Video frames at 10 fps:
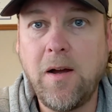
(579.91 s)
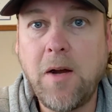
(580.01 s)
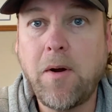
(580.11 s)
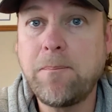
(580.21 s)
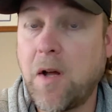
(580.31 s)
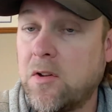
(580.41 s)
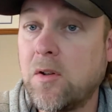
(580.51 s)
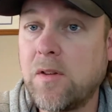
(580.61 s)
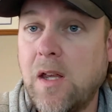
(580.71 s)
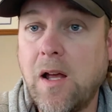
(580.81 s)
Anyway, I
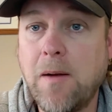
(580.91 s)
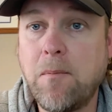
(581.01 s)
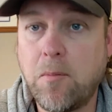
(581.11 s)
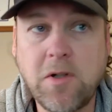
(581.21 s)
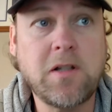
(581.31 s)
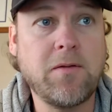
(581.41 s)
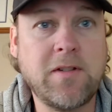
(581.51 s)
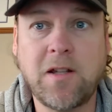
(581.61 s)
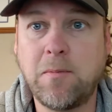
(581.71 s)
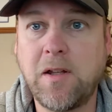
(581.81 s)
took the objective
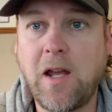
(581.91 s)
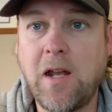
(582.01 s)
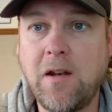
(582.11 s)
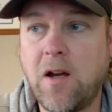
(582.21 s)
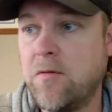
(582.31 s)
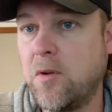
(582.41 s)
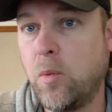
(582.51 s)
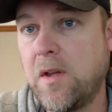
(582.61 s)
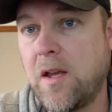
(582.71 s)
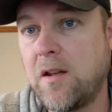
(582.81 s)
assessment again over the
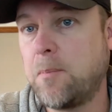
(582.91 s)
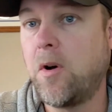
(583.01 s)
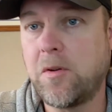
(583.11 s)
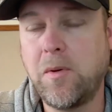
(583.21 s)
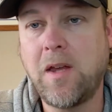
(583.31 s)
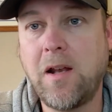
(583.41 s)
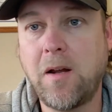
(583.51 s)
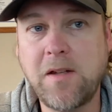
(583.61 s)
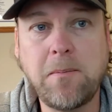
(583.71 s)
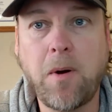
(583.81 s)
weekend, this past weekend.
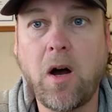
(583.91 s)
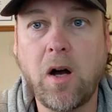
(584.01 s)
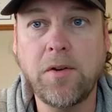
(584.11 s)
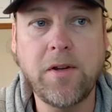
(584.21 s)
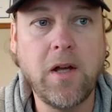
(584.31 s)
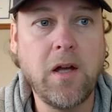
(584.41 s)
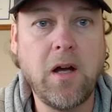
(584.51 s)
I did pass.